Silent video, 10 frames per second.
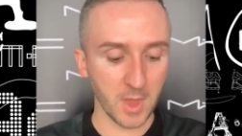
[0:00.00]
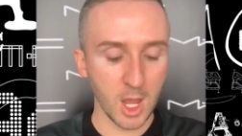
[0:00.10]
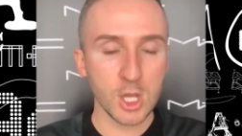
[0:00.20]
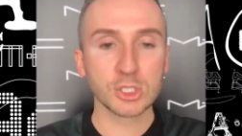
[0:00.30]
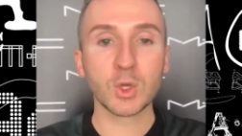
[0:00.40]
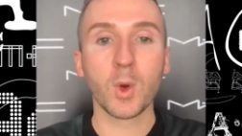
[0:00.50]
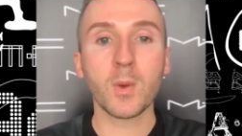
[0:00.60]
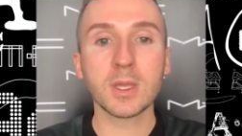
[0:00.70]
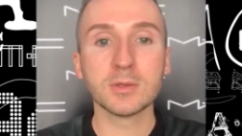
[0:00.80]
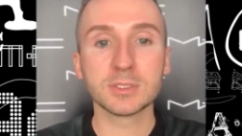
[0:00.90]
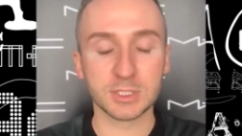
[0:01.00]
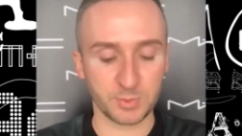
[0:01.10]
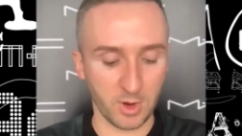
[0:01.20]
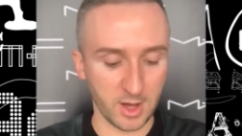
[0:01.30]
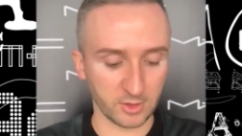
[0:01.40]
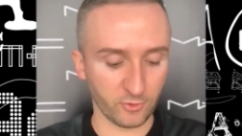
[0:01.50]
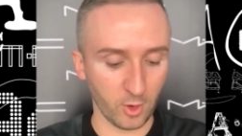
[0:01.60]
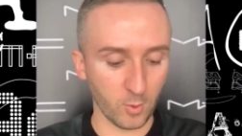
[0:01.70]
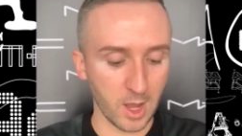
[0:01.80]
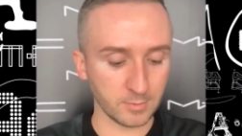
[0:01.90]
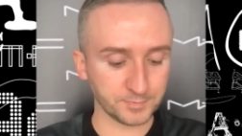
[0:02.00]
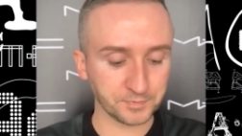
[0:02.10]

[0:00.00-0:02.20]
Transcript: So what do I use this product for? Well,